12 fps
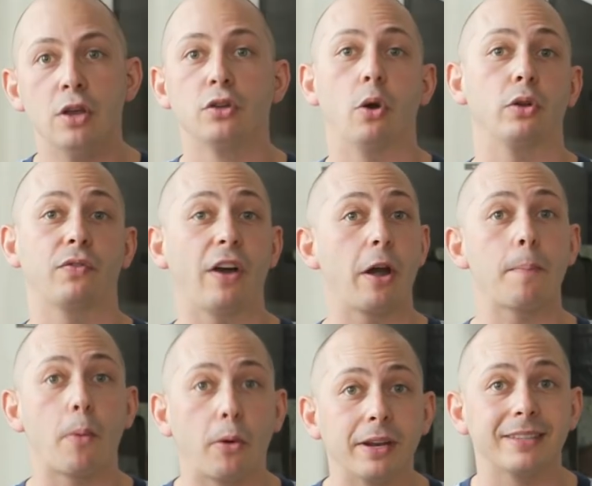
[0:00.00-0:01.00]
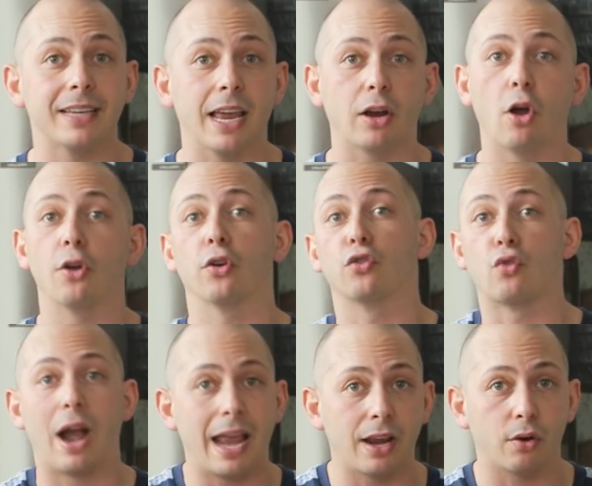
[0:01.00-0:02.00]
So it's very important to take all your
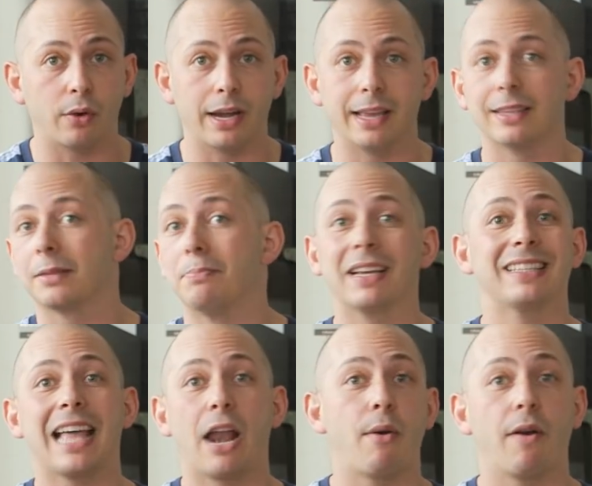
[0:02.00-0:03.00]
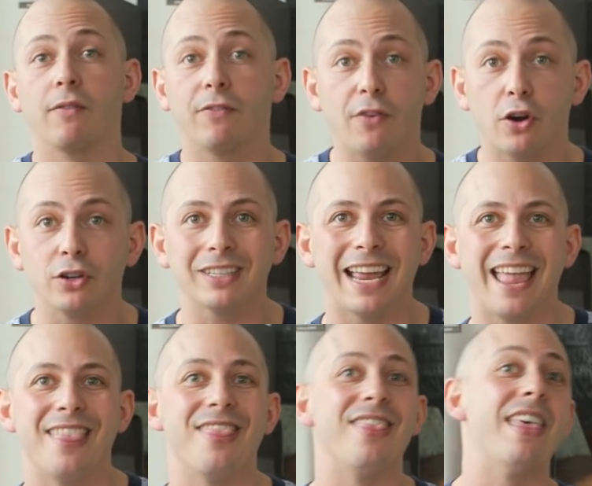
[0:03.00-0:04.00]
dry ingredients, mix that around first,
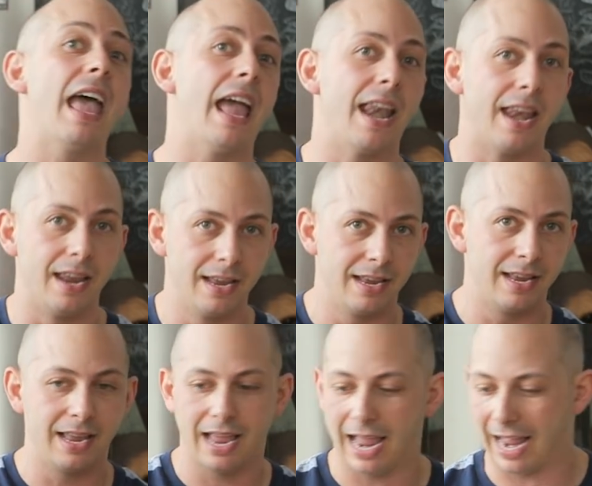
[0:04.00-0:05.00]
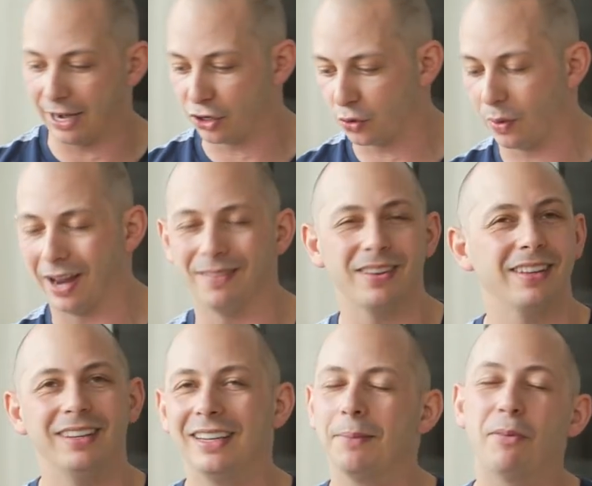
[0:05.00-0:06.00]
and then add your wet.
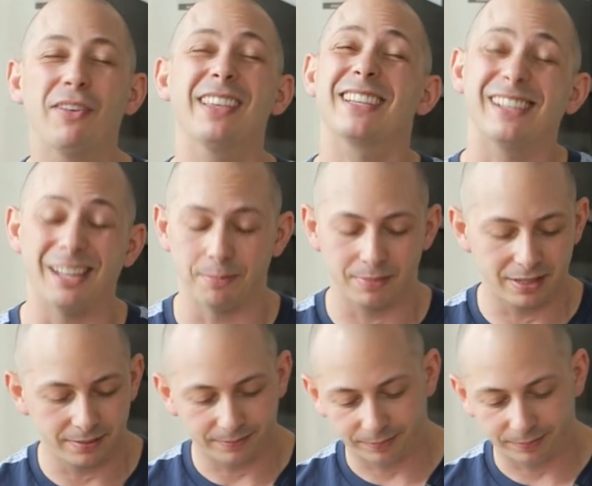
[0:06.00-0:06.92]
Wet clumps.